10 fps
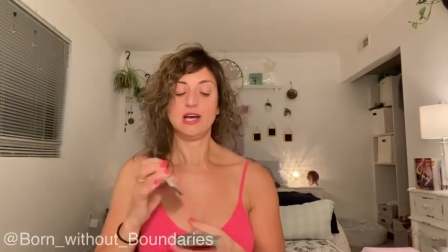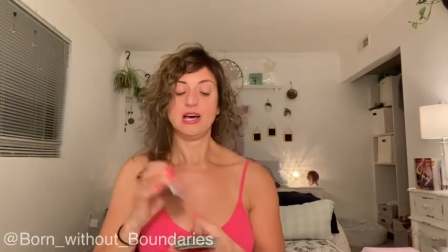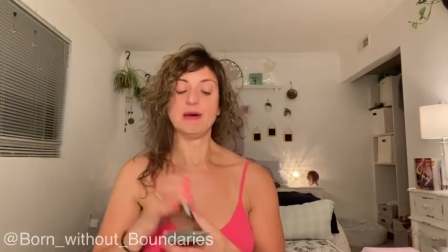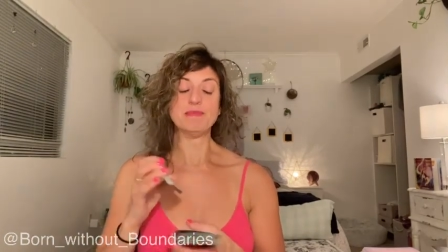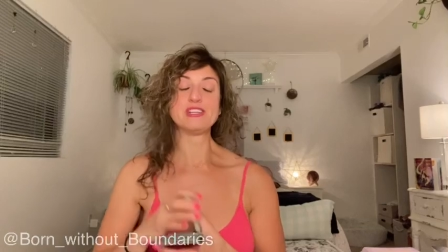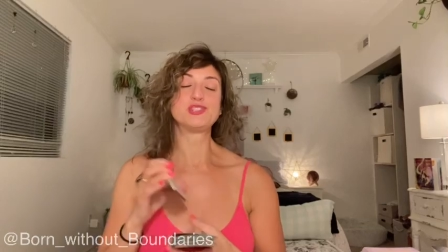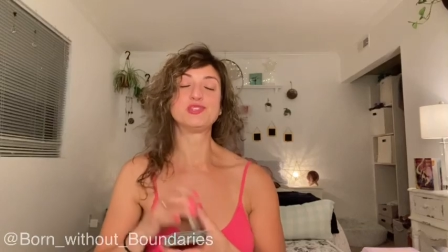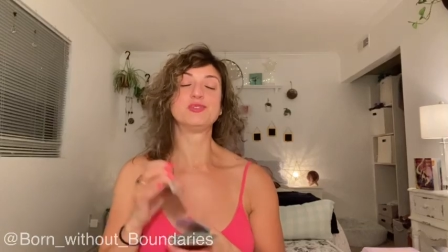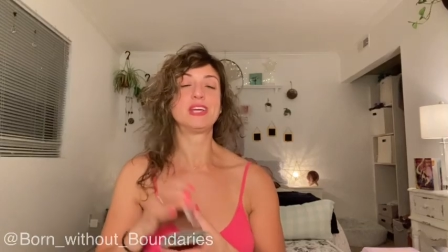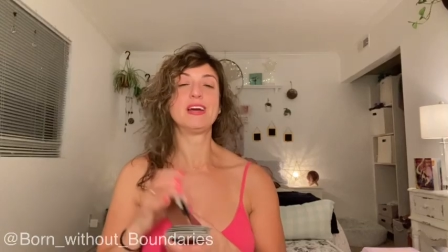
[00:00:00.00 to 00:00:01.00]
I'm not sure
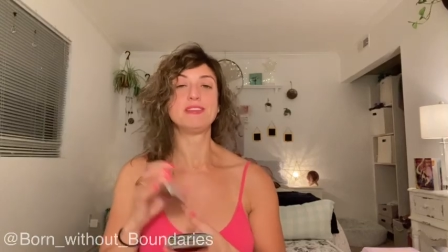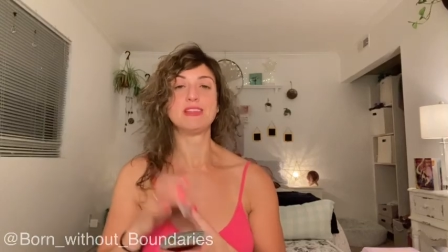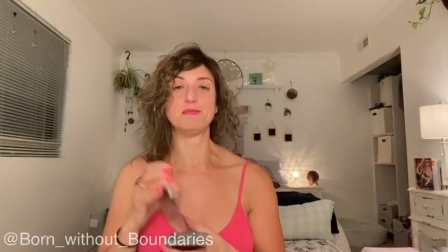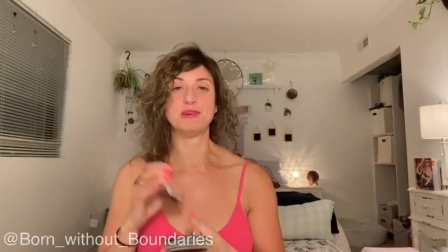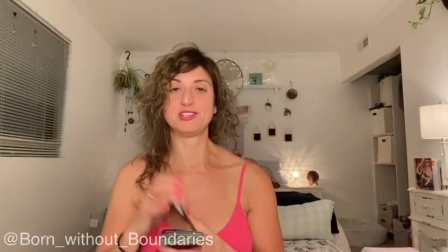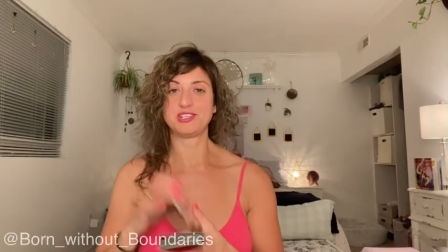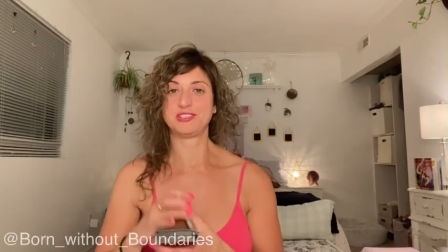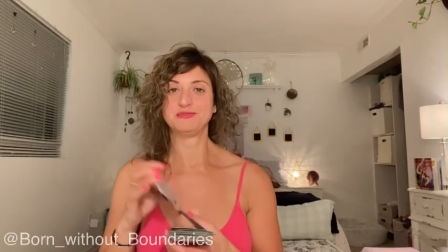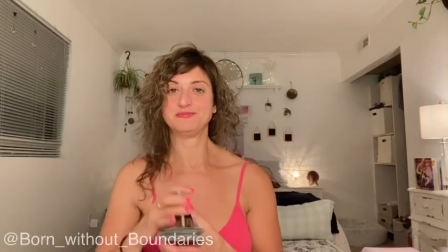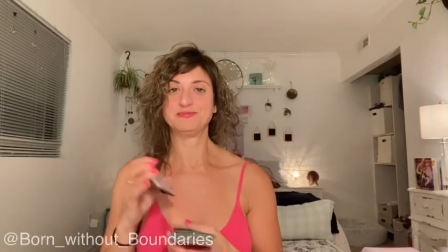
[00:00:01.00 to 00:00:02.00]
you care that much
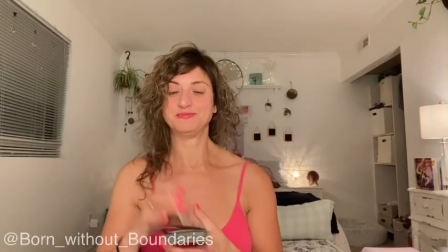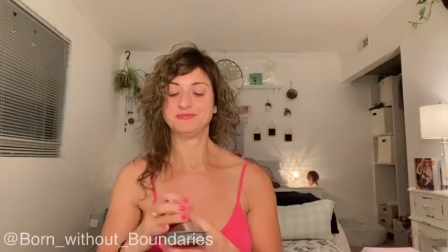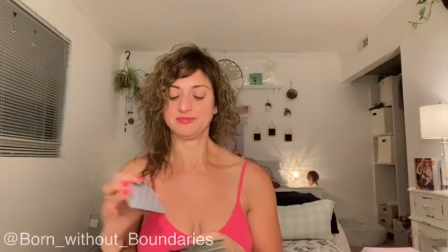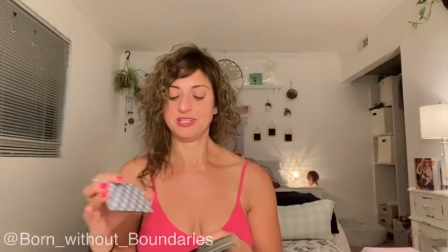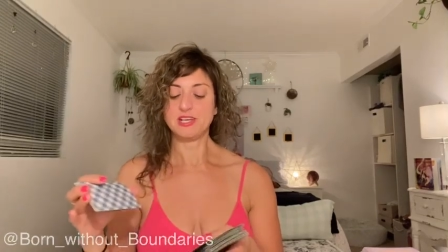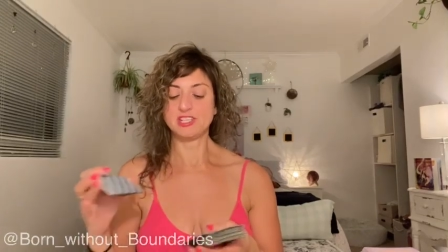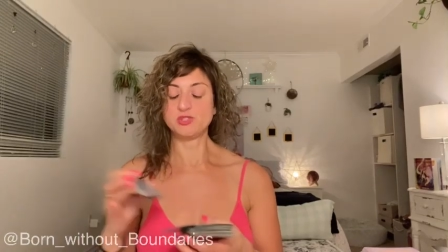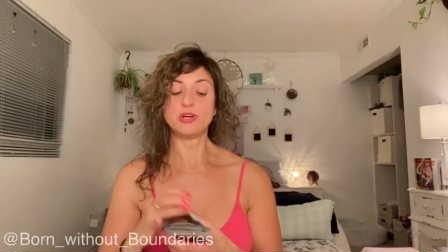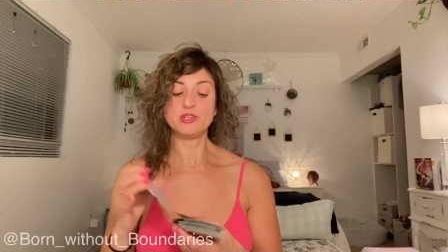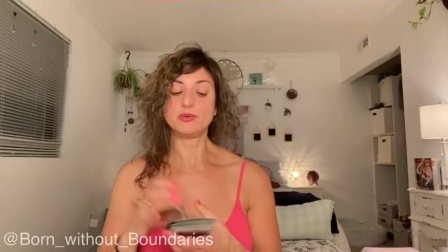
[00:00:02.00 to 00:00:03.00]
because
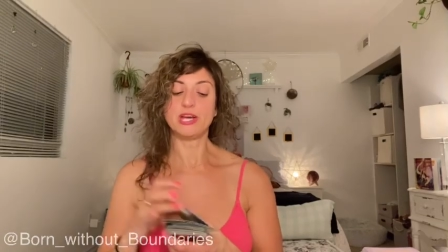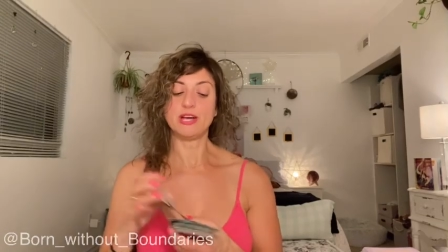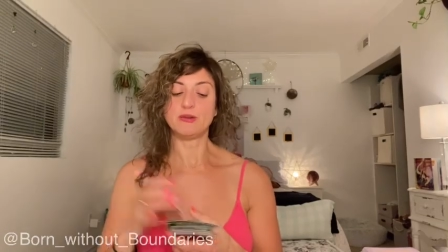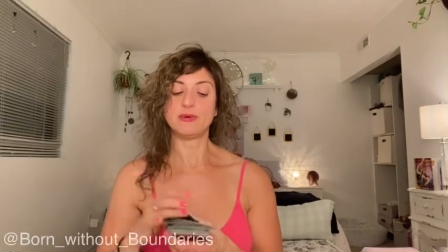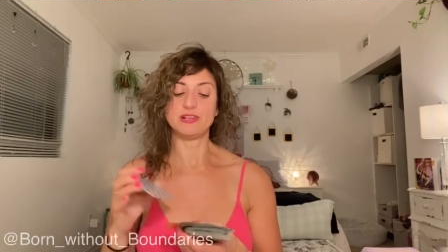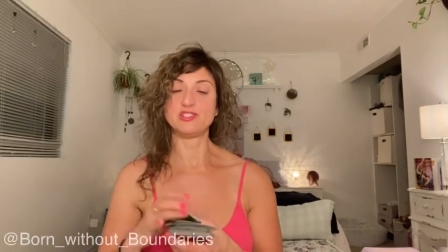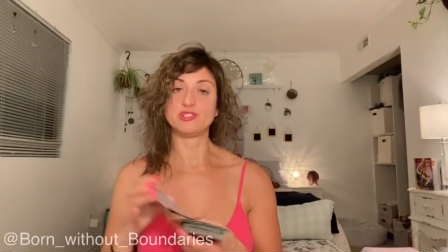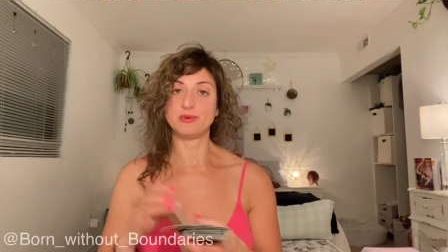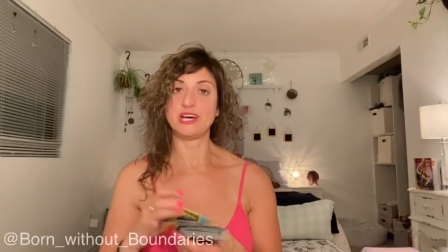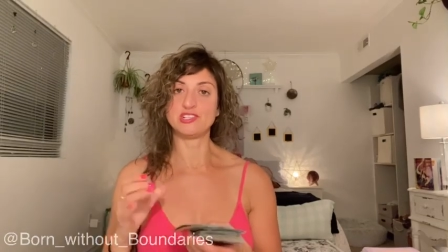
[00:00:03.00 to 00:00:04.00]
what you care about is
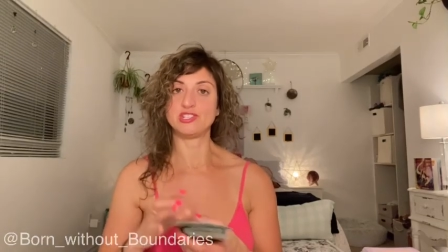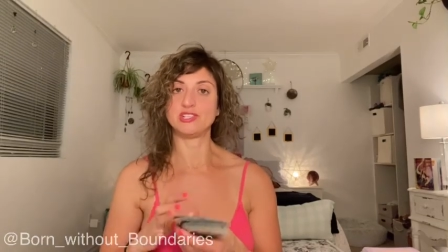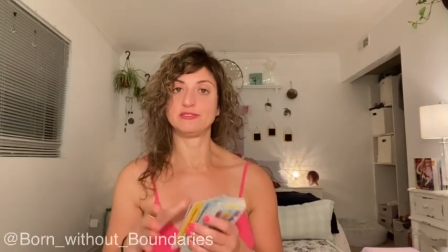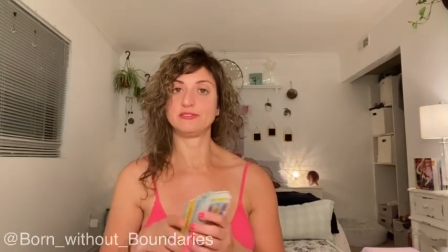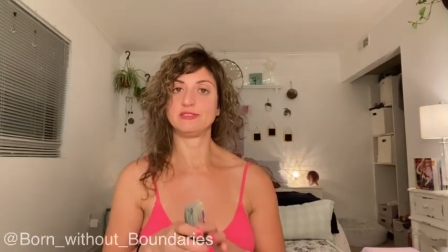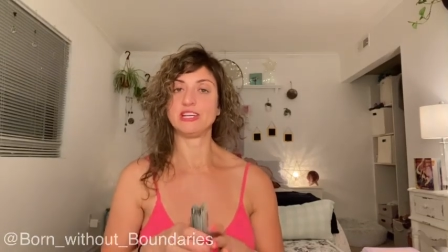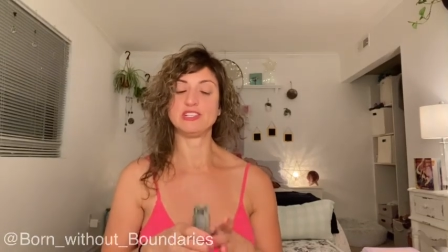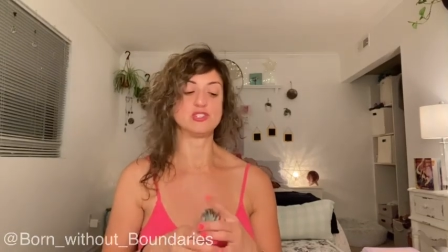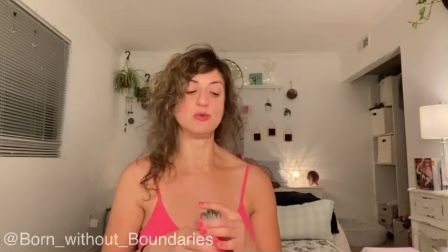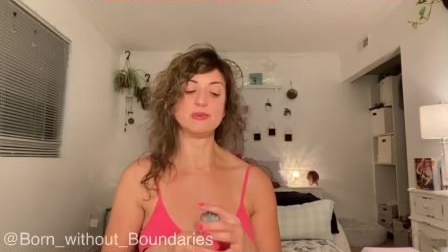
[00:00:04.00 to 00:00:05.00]
your passion, and
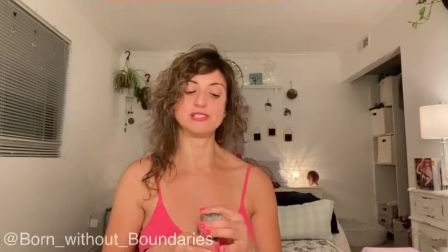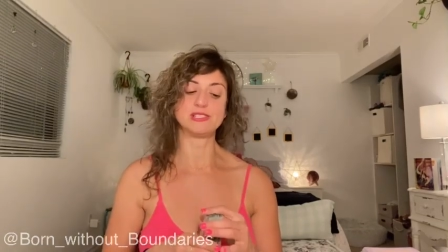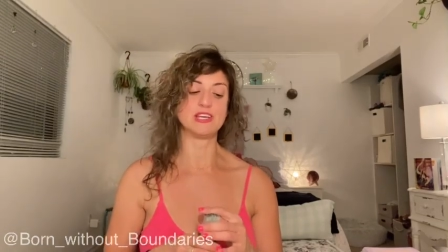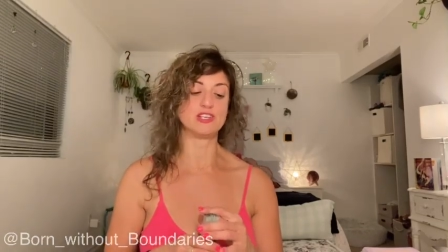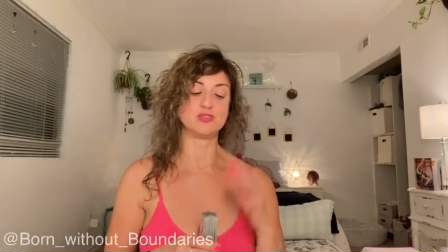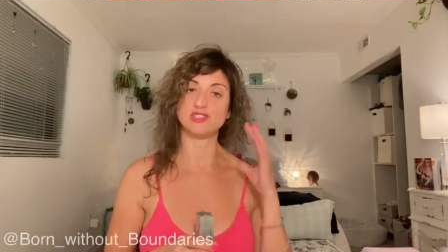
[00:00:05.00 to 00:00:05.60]
it's almost like you're